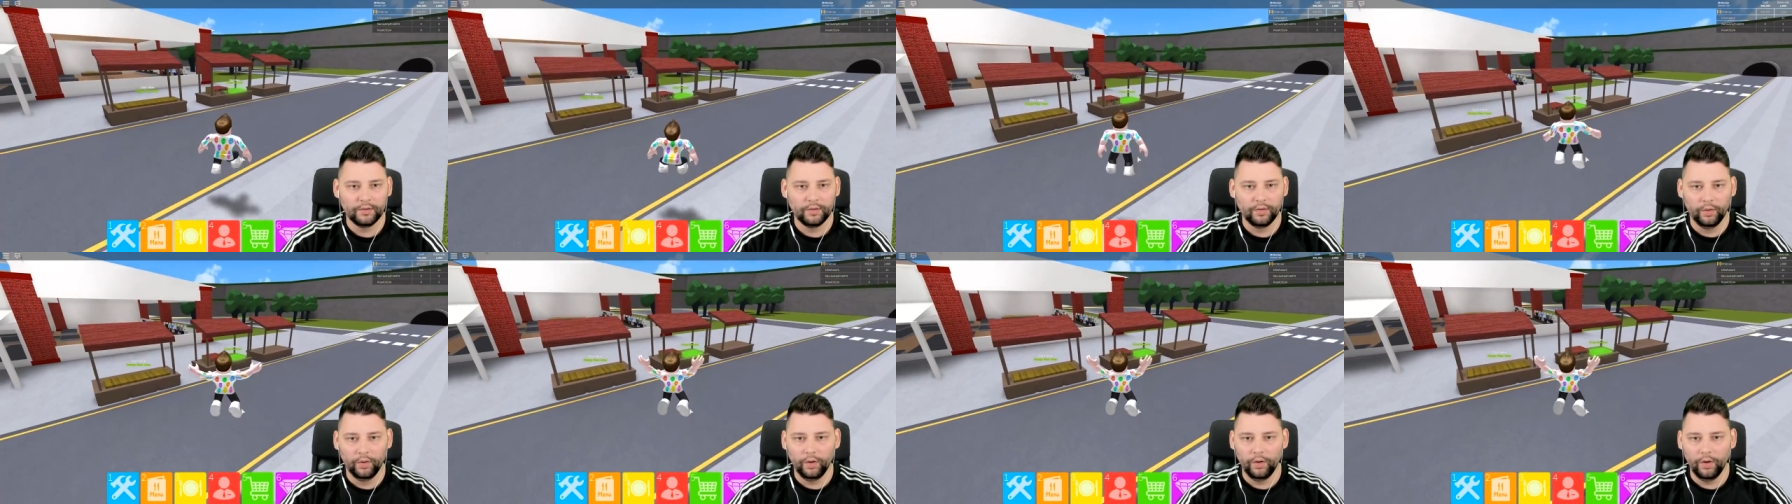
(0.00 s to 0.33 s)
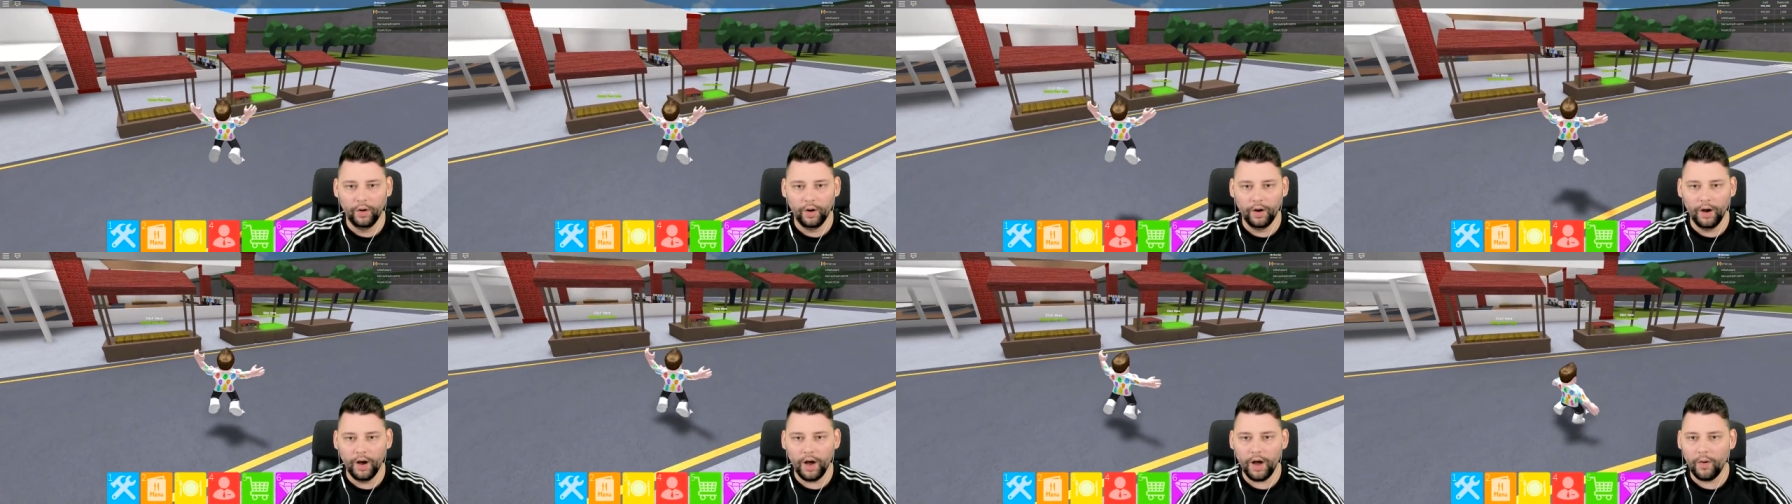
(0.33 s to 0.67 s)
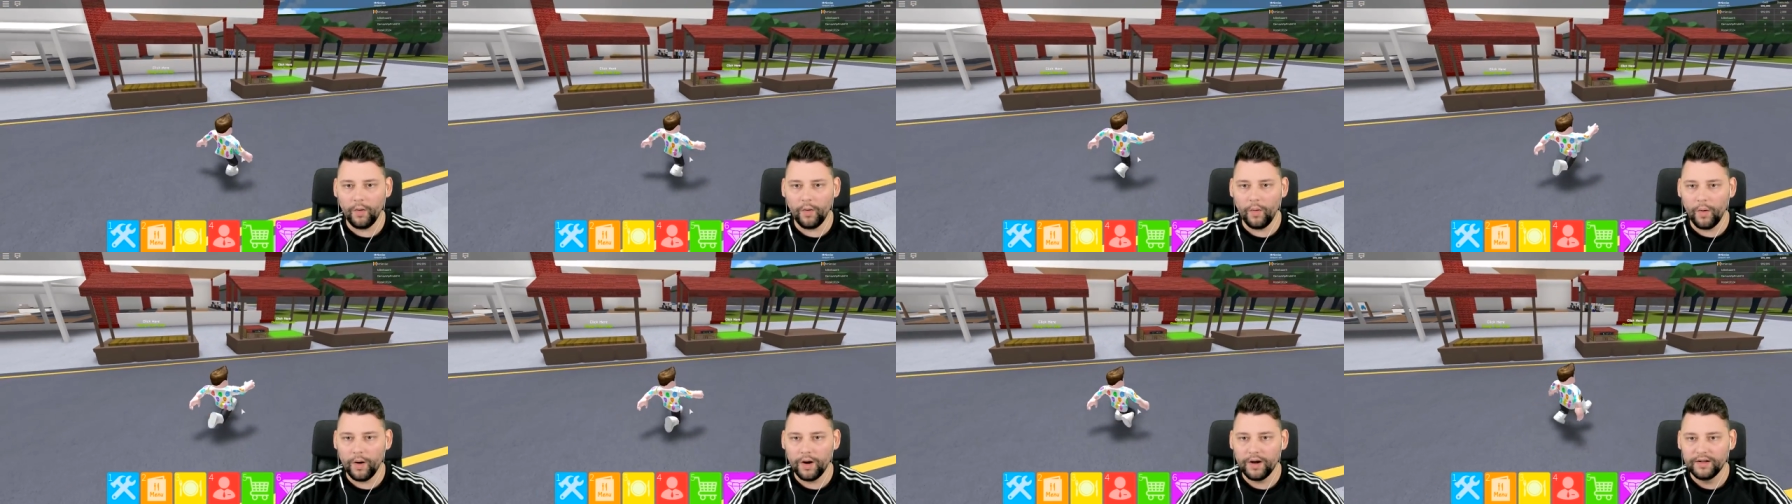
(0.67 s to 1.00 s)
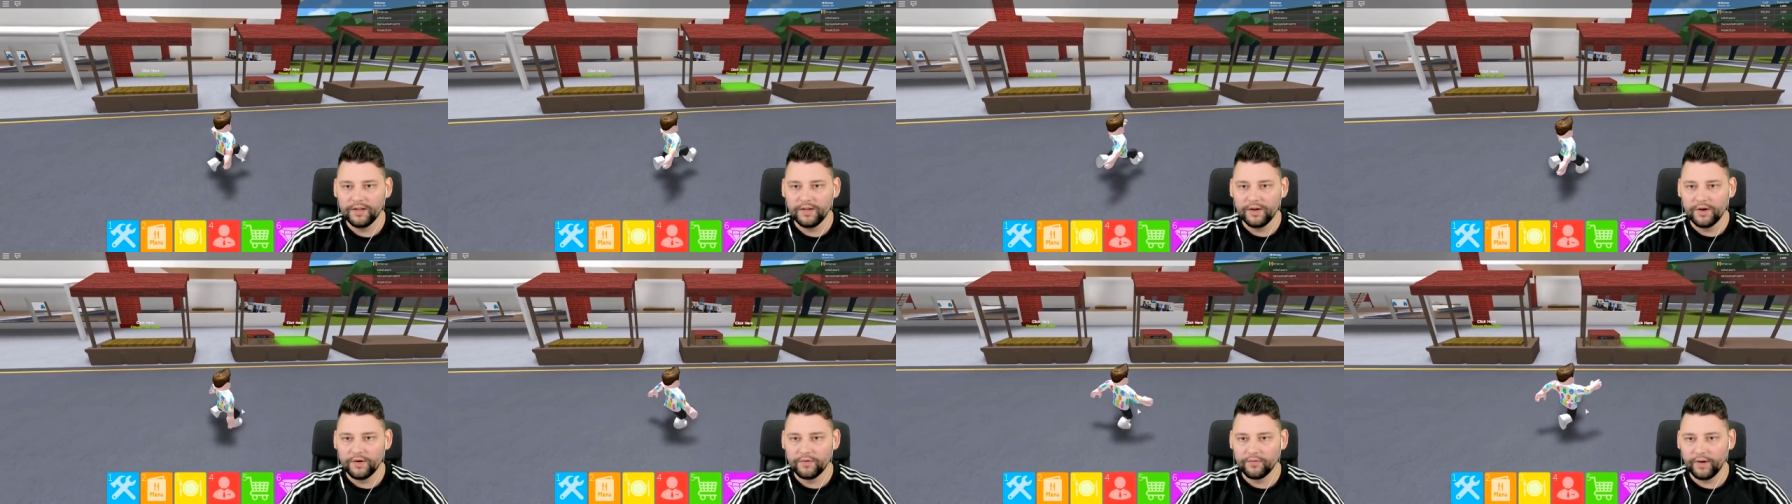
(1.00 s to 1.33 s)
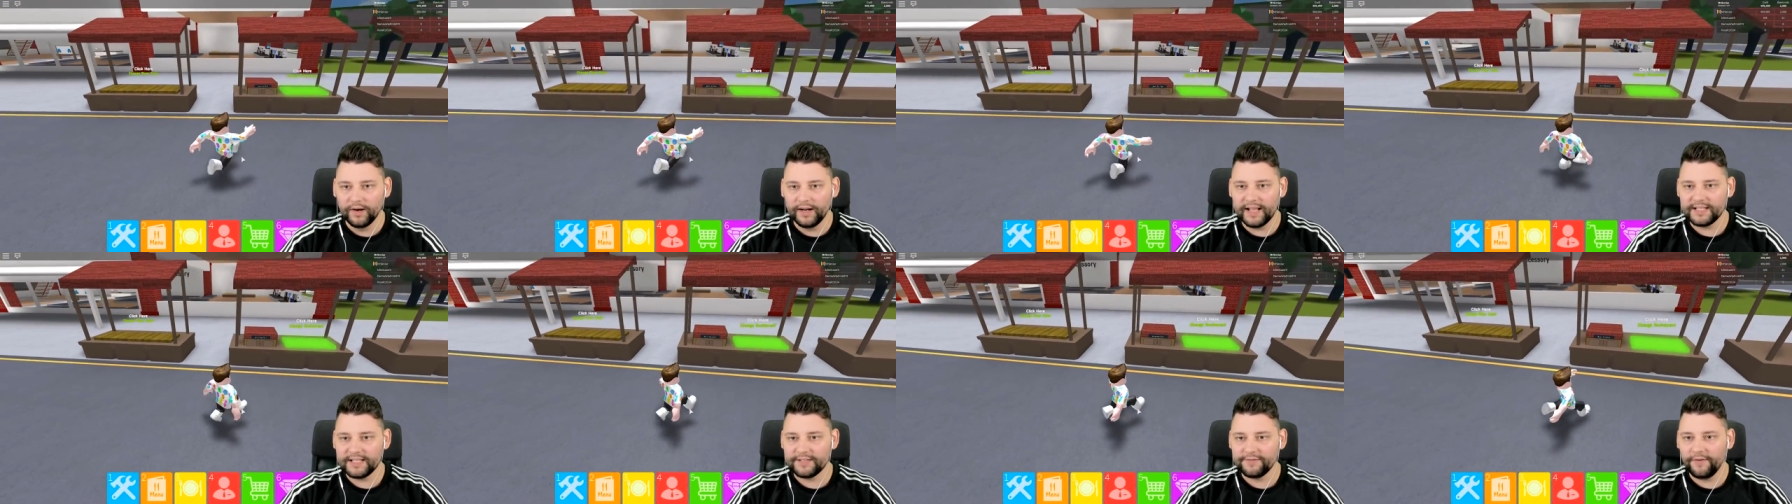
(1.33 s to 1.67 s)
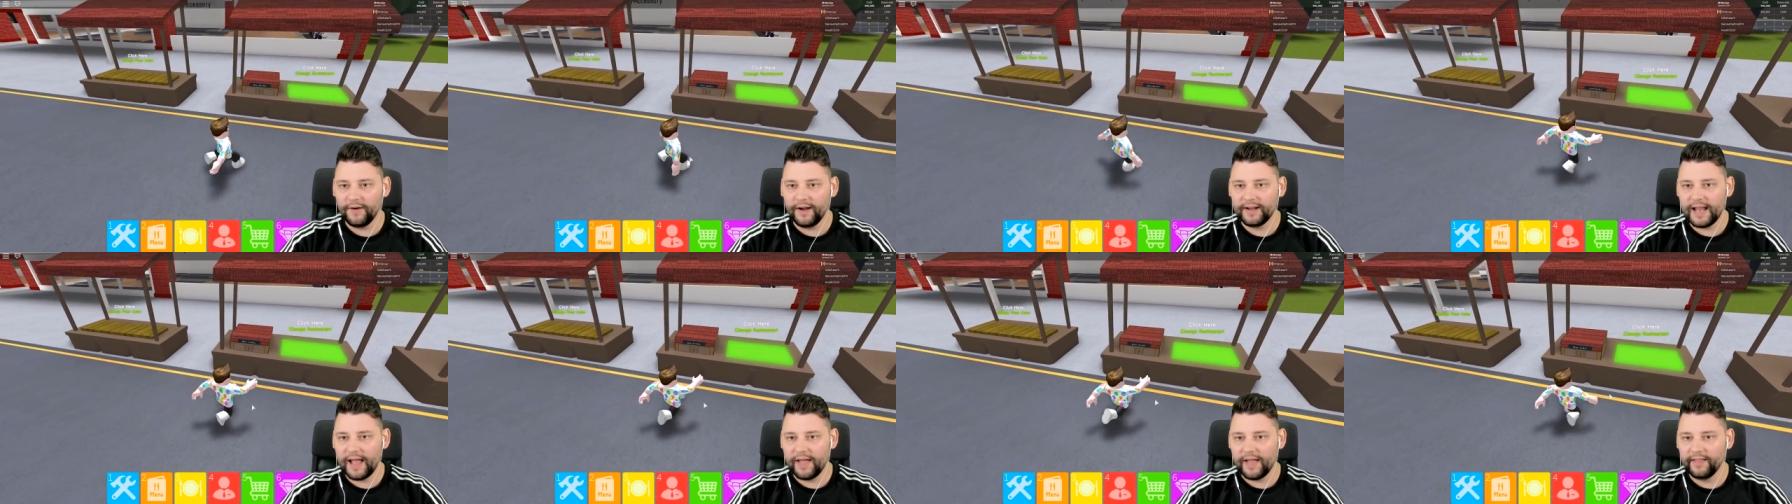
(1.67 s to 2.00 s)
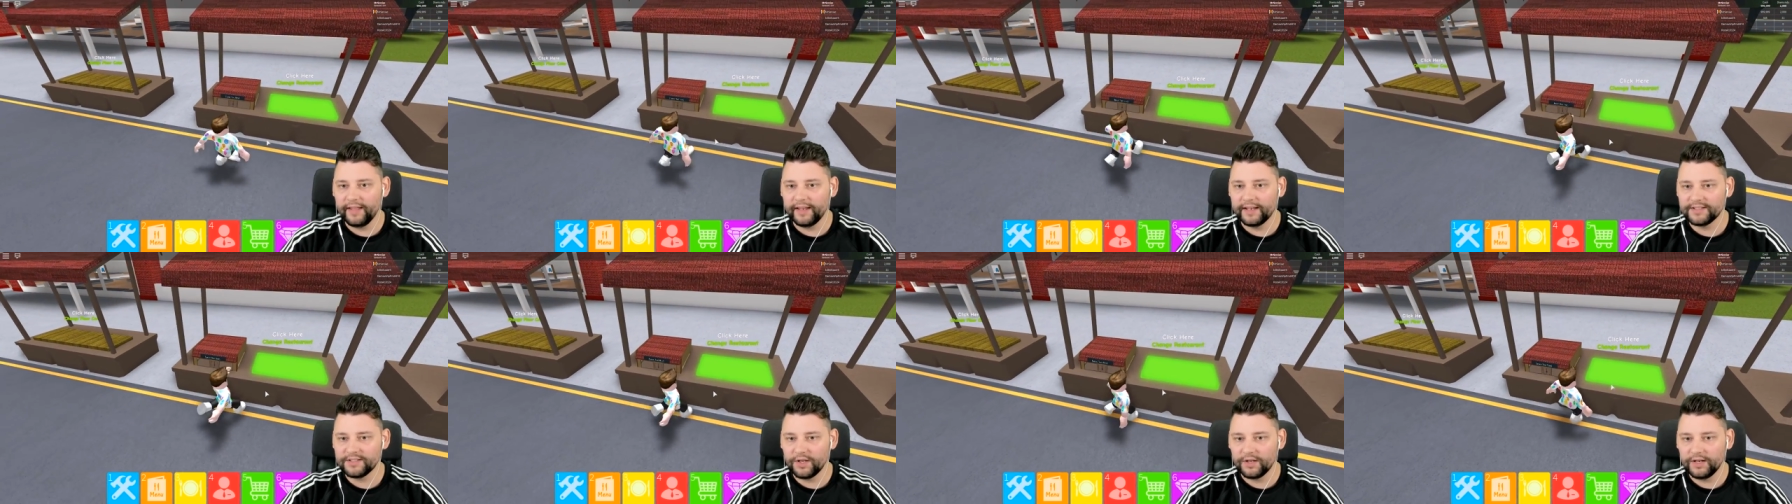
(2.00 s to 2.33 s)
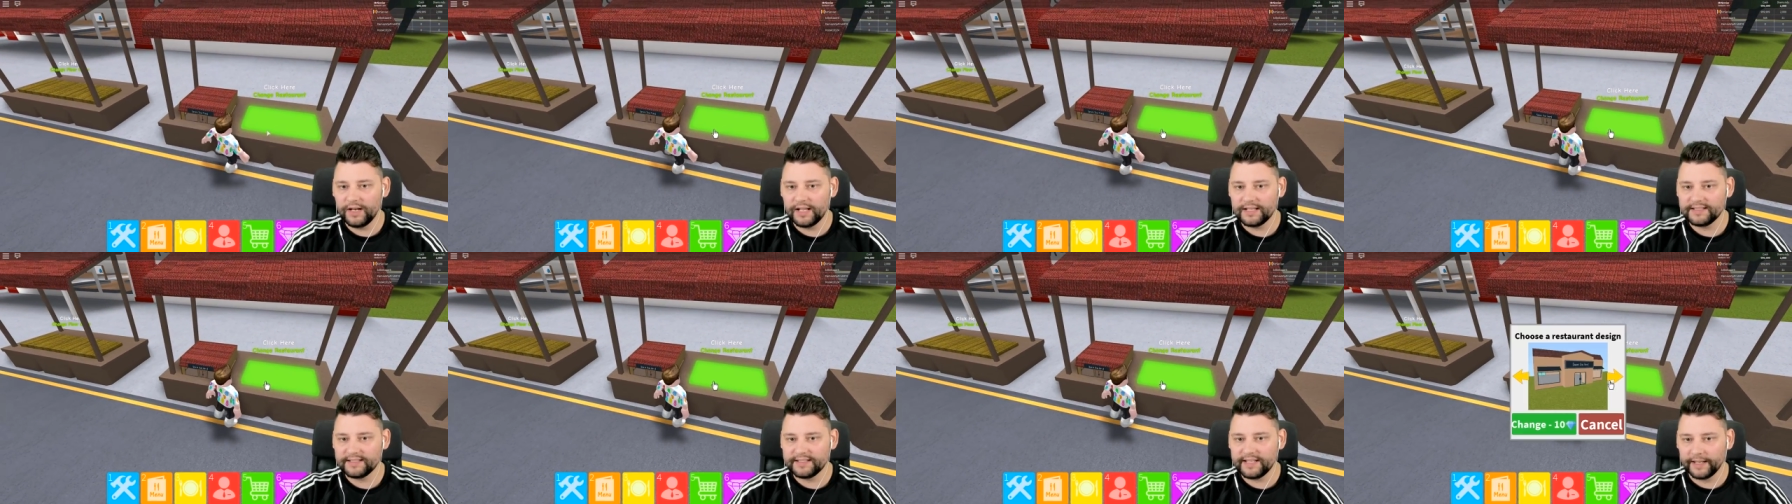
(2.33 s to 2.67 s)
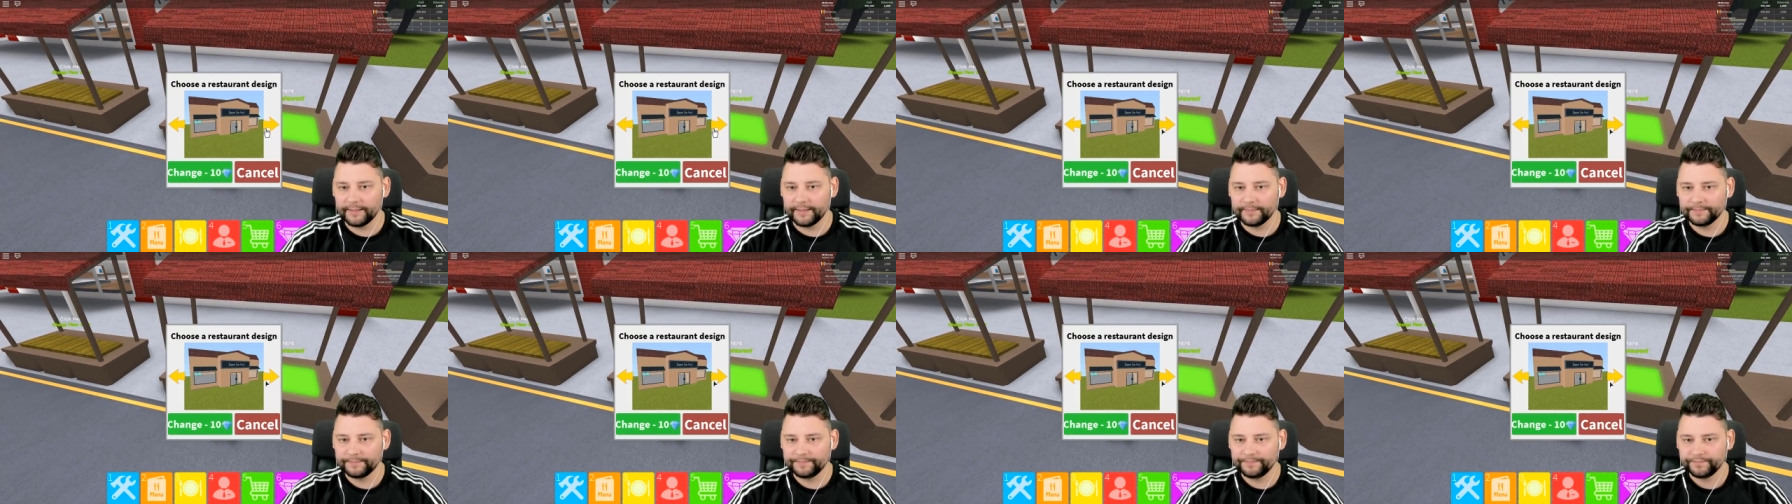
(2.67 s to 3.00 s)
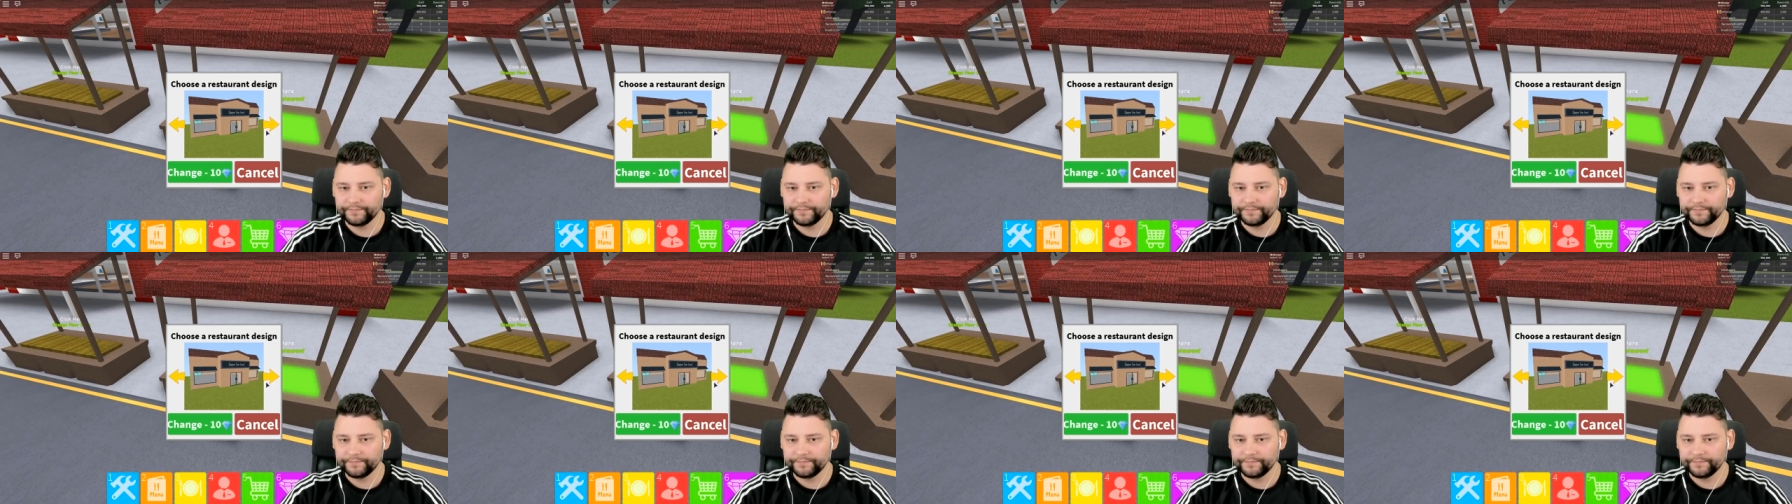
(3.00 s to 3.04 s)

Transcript: Whoa! Well, let's find out then. So, let's see.